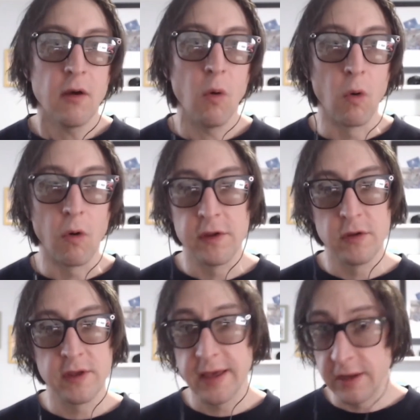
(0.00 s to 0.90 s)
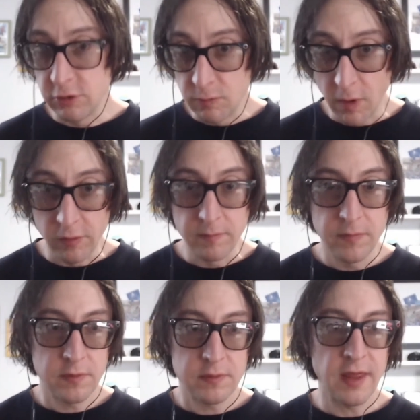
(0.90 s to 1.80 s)
or you can get a new modem
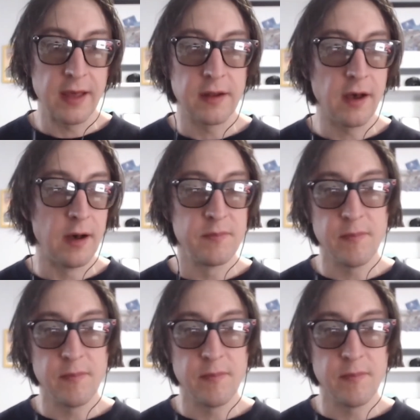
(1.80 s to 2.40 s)
that um,